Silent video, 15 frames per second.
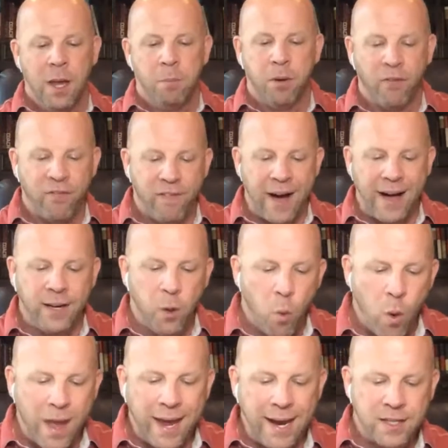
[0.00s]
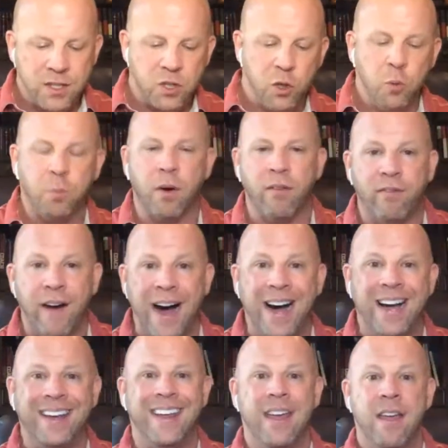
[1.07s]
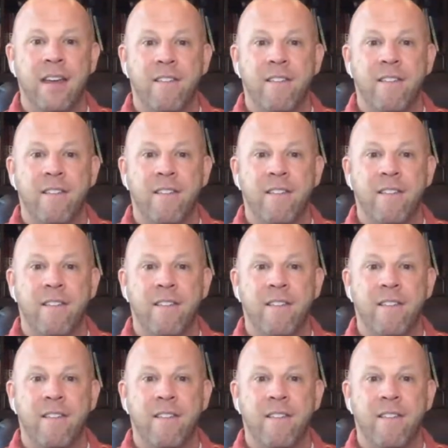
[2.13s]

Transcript: But find a way to provide